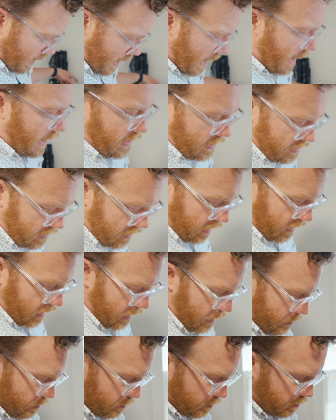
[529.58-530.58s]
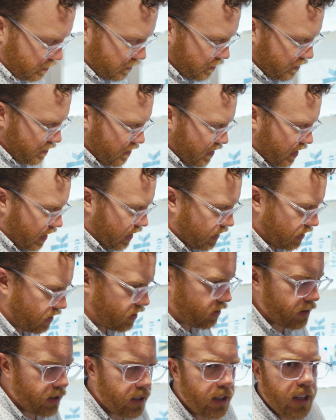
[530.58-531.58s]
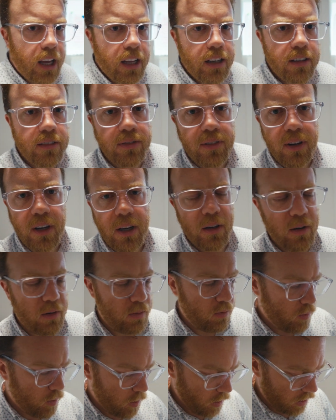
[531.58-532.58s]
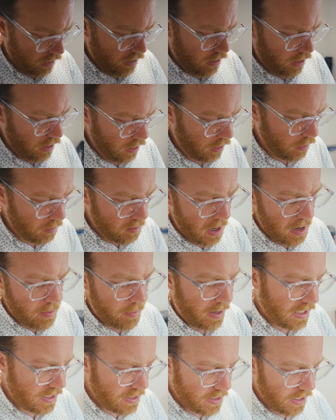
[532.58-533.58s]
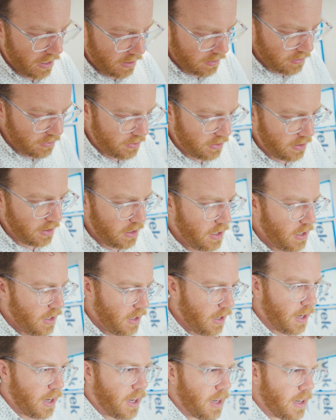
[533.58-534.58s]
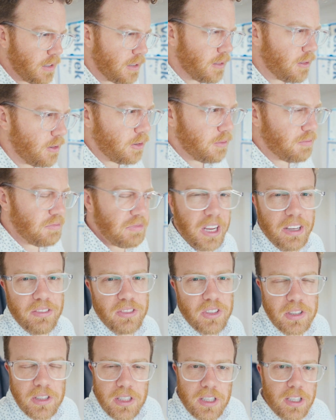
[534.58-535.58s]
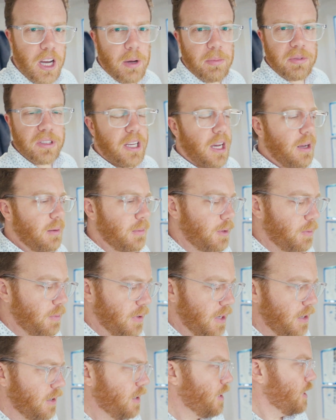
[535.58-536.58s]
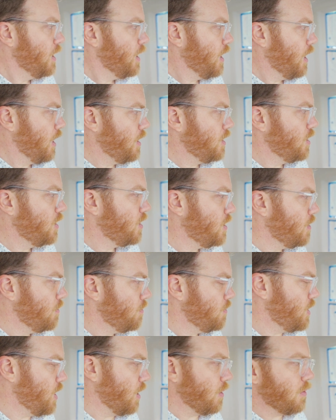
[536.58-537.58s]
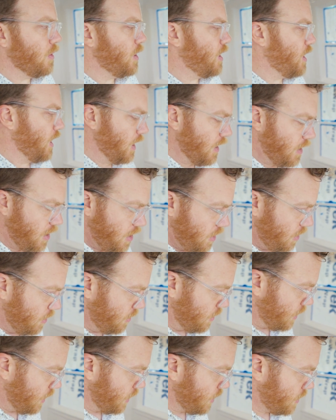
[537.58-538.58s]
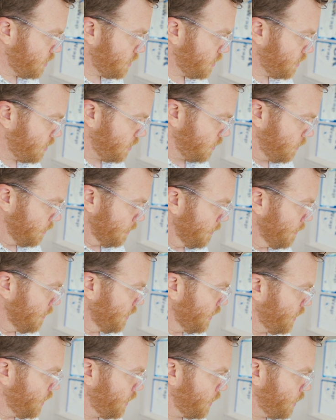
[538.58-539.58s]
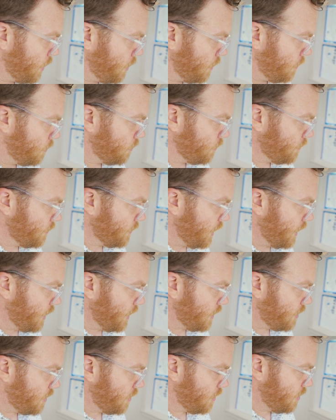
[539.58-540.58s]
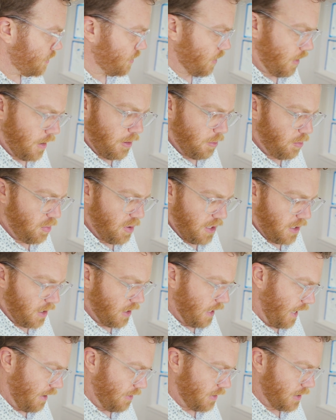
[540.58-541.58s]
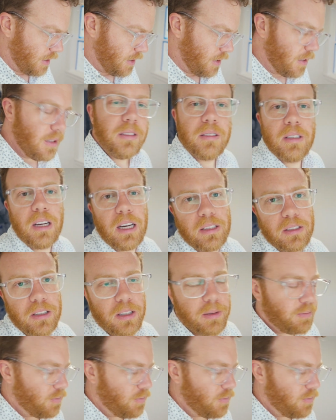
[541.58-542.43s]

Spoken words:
as I'm like doing a lot of work by myself, and I've used it a couple times, but I just don't think to use it, or it's big and heavy. I don't know.